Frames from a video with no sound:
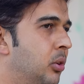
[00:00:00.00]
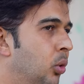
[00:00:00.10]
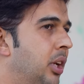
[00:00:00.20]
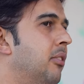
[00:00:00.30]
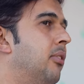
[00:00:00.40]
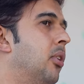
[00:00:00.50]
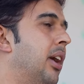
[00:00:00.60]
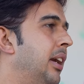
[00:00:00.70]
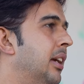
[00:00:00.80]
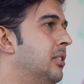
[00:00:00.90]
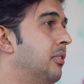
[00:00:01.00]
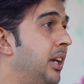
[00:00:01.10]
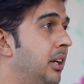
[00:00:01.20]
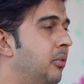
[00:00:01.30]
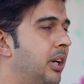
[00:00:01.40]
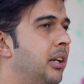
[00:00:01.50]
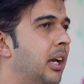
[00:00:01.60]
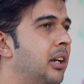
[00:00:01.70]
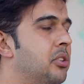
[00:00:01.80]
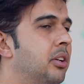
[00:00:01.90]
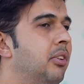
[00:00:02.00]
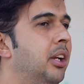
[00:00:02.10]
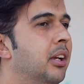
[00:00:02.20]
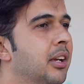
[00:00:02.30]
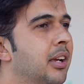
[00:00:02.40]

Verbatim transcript: looking for ideas very, very aggressively.